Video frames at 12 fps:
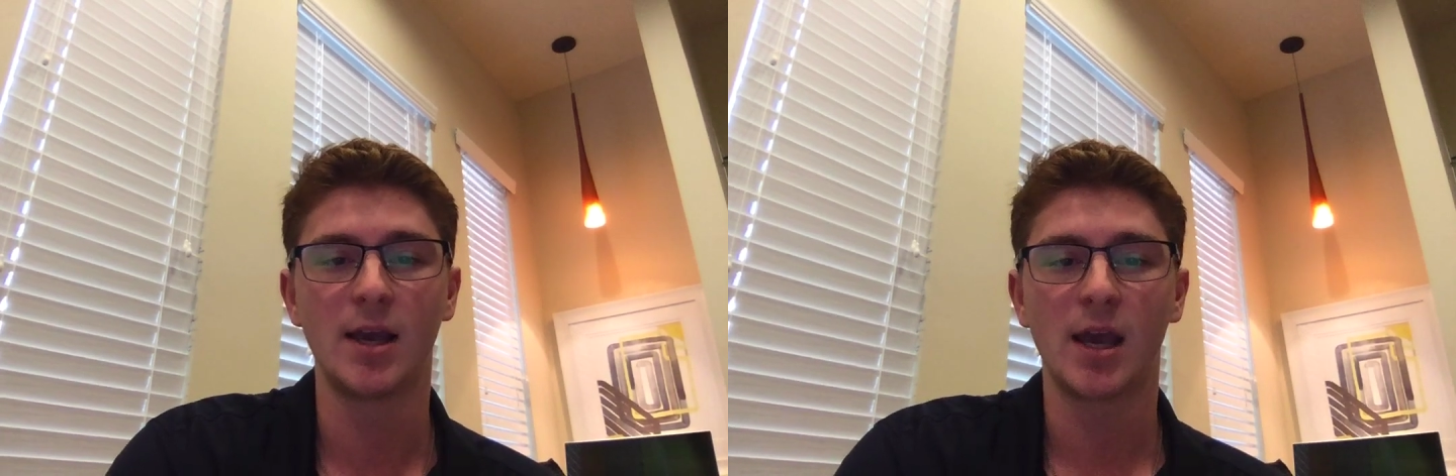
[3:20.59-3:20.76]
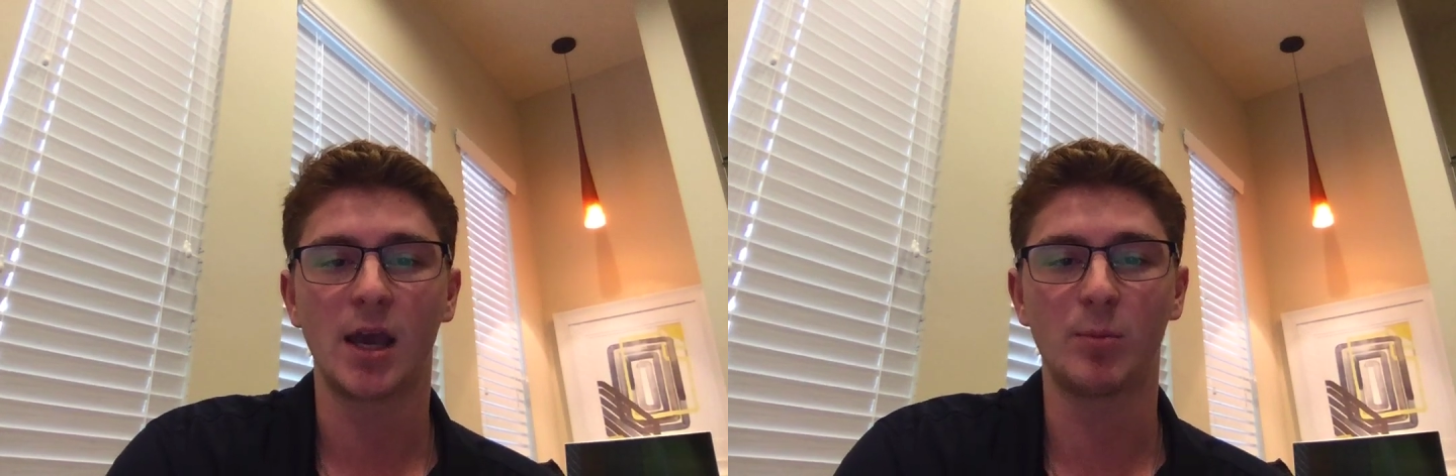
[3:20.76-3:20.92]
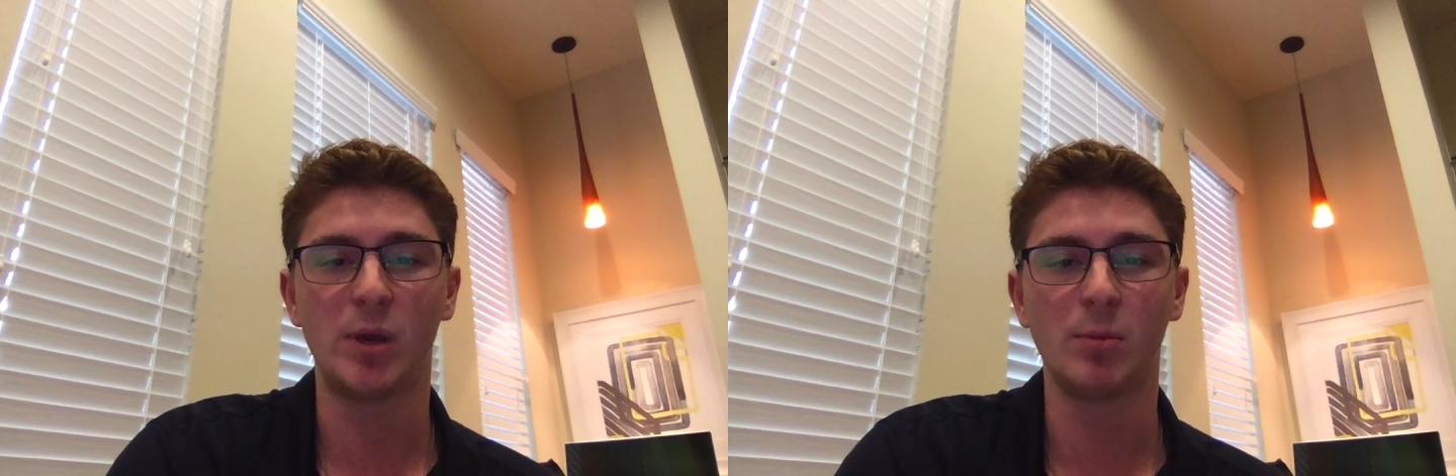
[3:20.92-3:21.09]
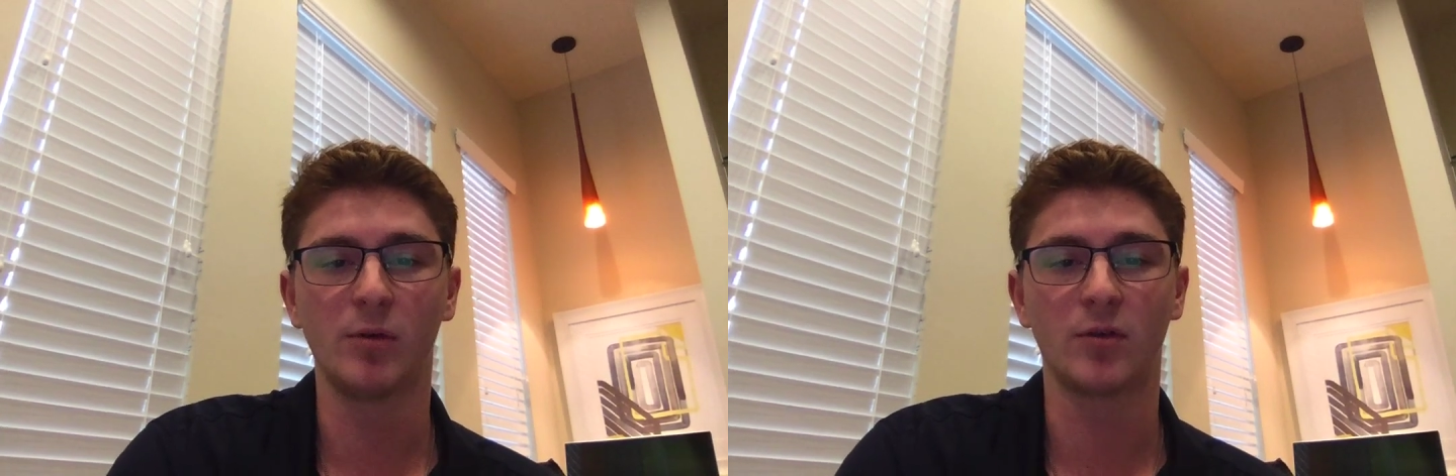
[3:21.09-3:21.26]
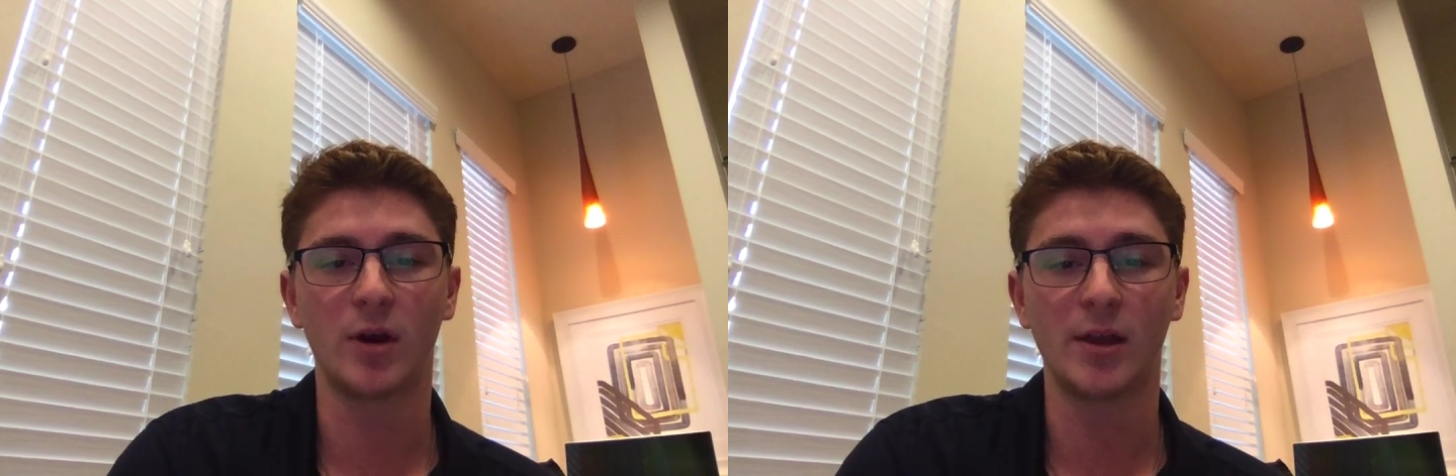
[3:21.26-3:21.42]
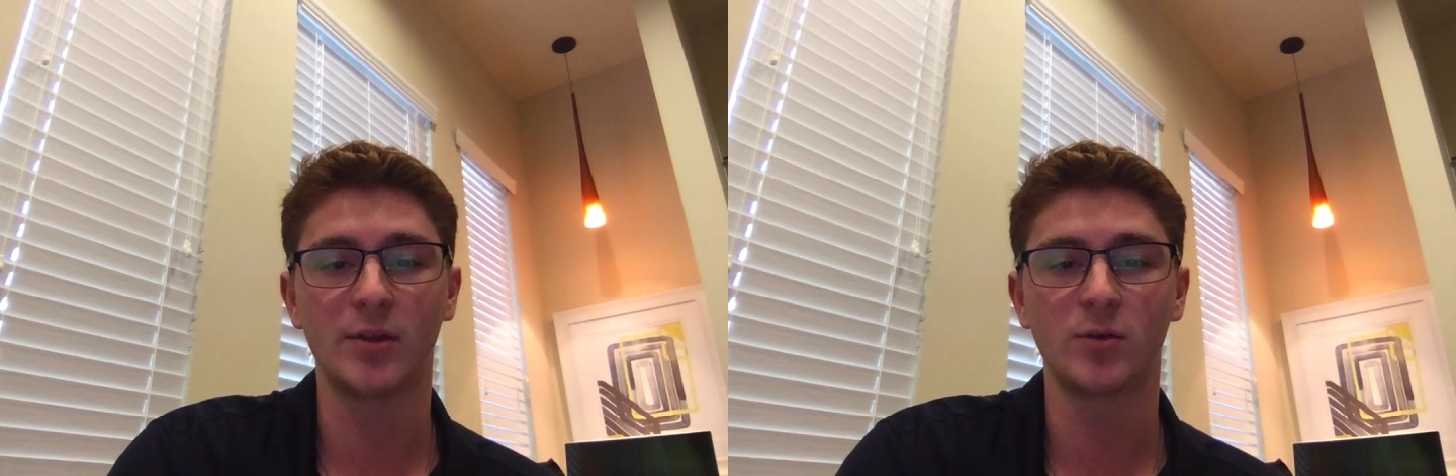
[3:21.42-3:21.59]
and People
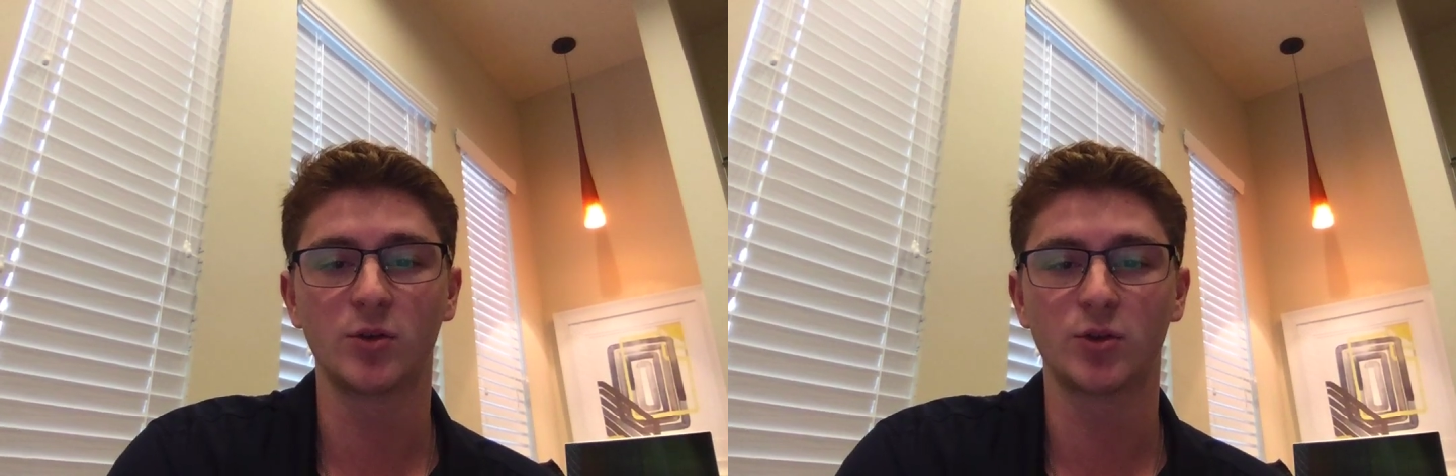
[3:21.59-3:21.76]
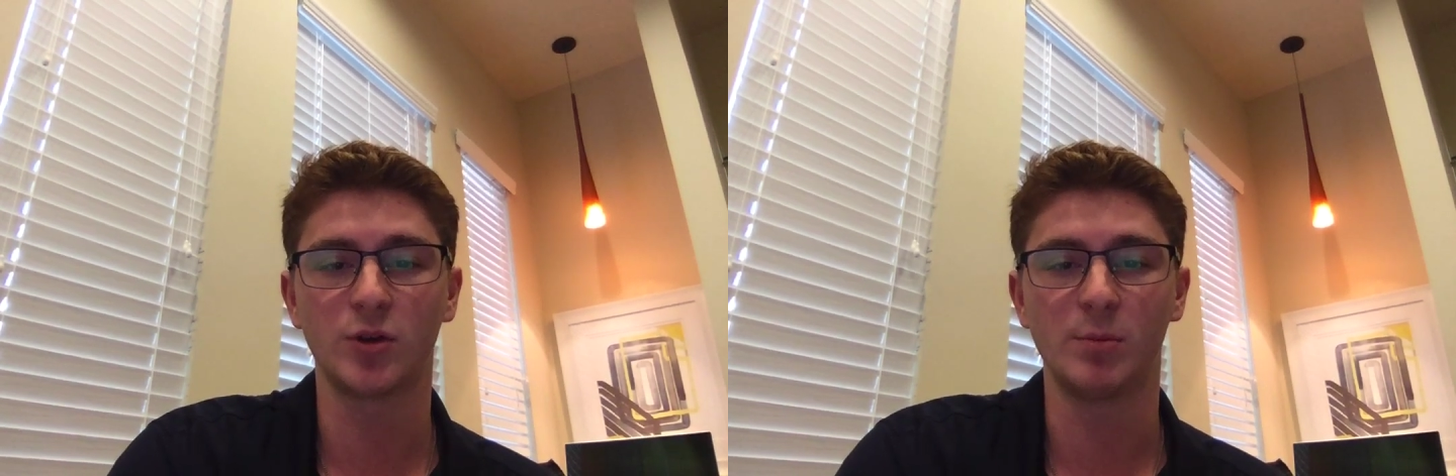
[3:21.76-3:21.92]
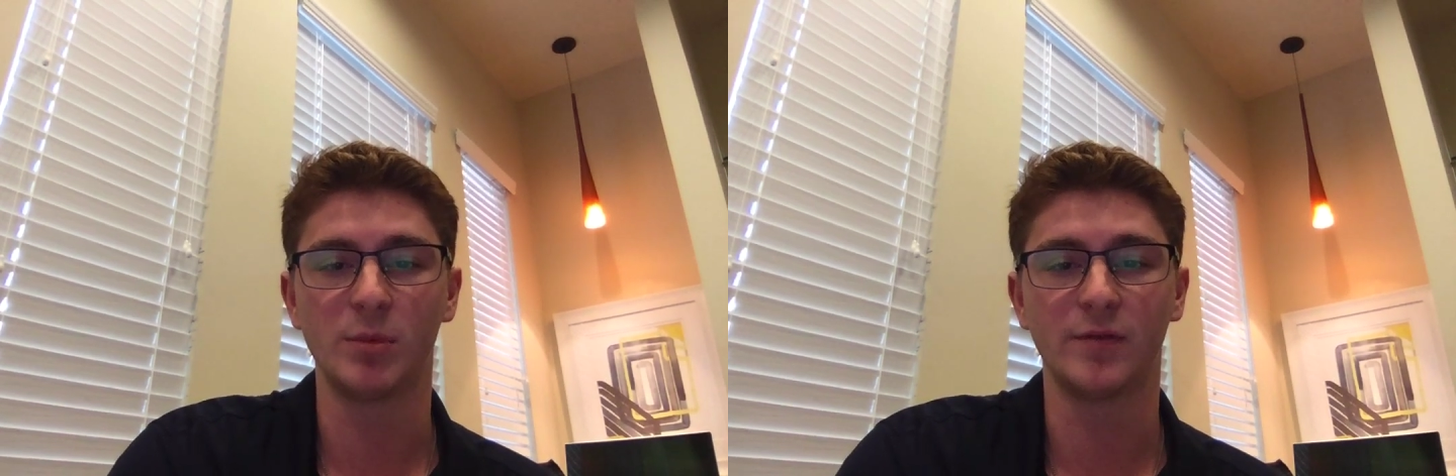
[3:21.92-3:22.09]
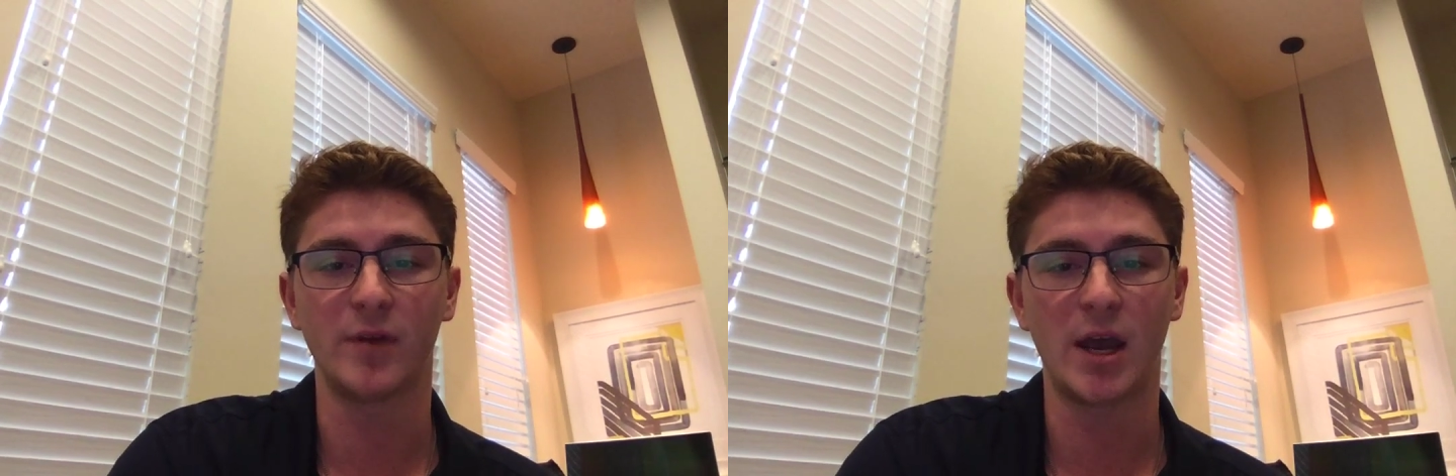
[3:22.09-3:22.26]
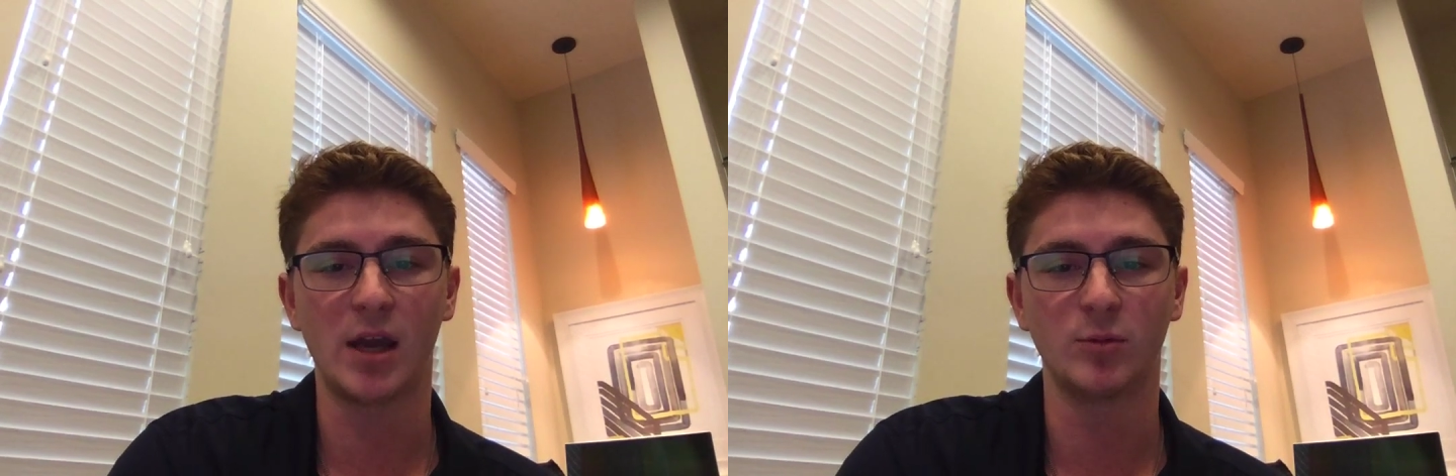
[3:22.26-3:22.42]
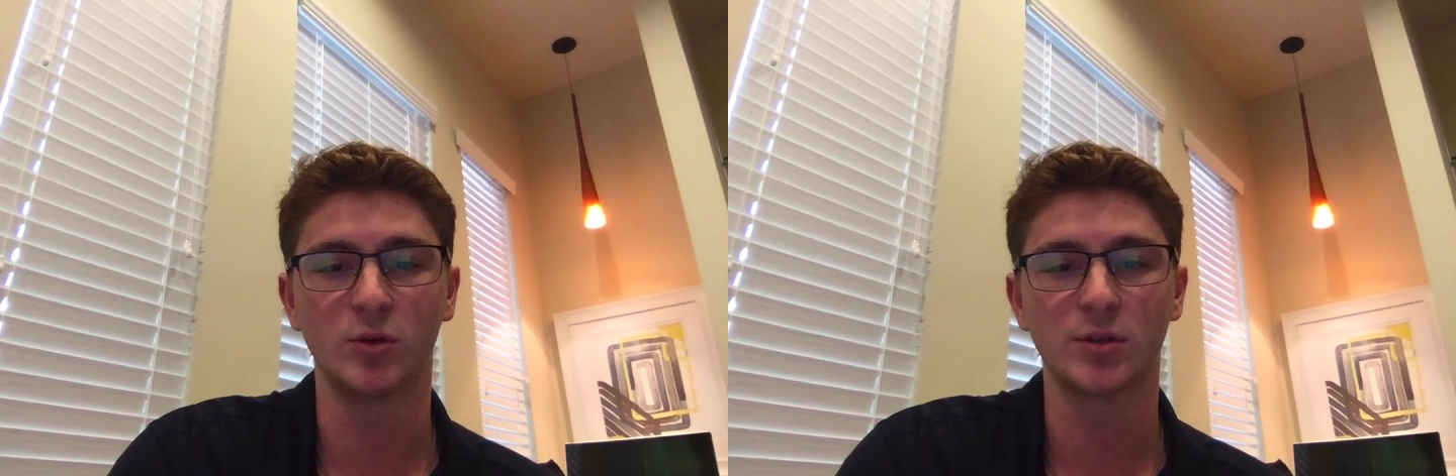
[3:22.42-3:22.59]
for Ethical Treatment of
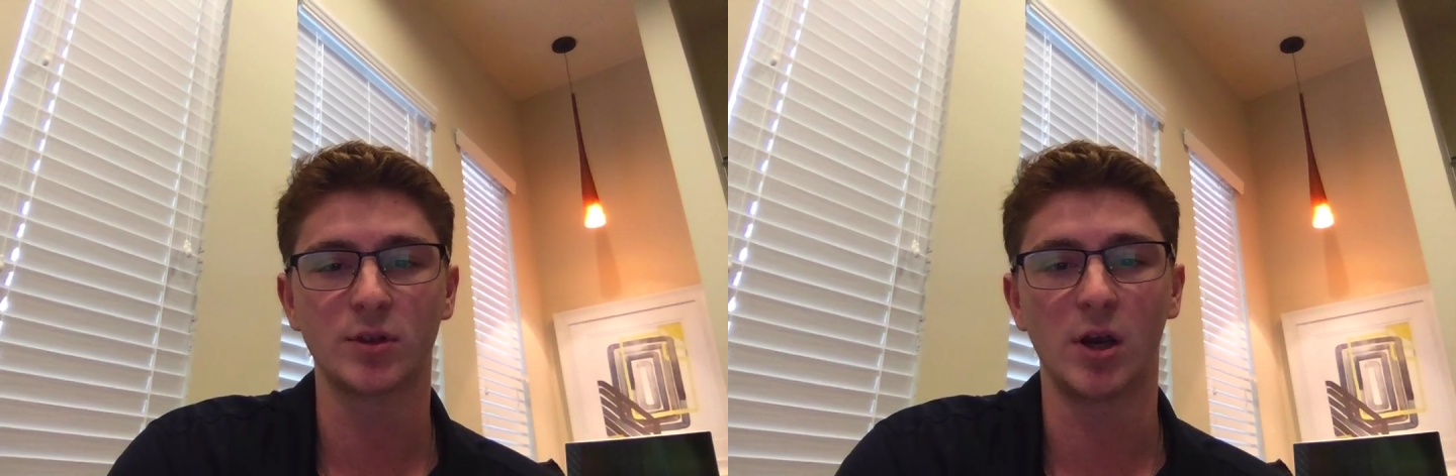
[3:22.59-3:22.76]
Animals,